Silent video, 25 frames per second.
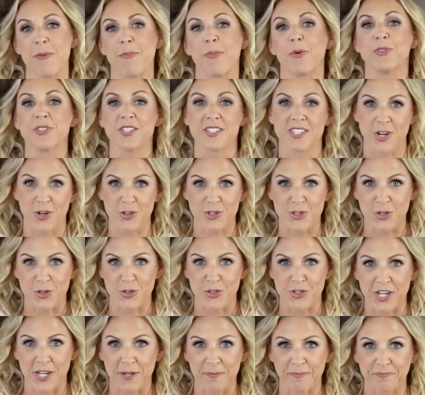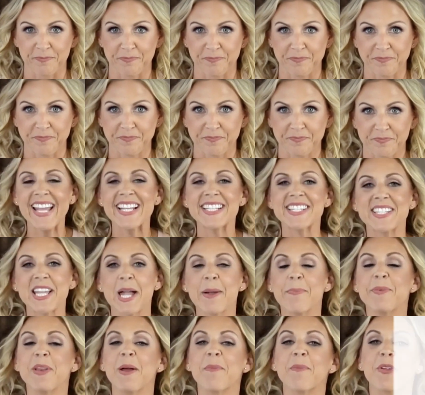people to start searching. Step